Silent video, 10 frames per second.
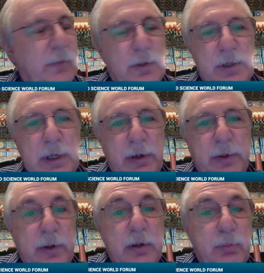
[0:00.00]
evolutionary
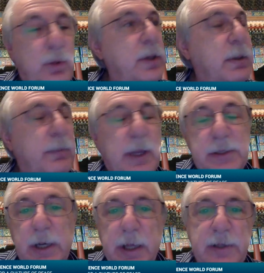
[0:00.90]
theory in Buddhism
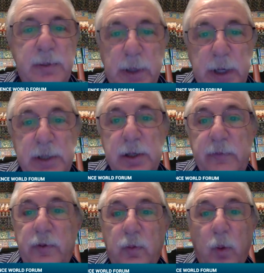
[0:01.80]
as an explanation
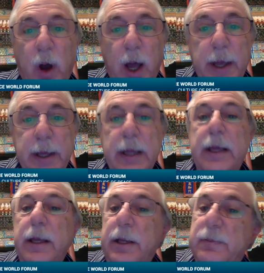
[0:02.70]
for why
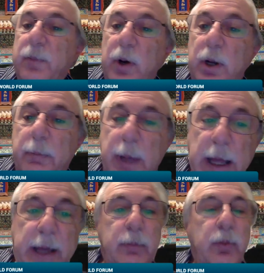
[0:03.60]
it is more
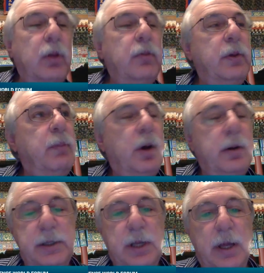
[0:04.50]
compatible with
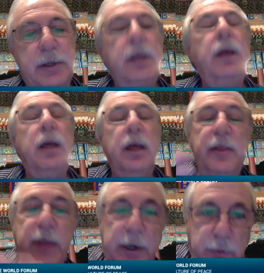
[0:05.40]
modern science
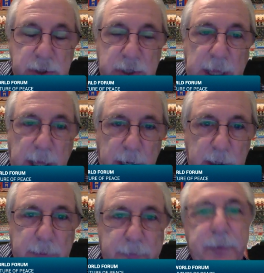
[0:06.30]
than
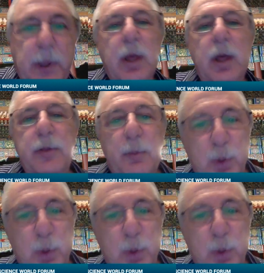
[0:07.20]
Christianity. The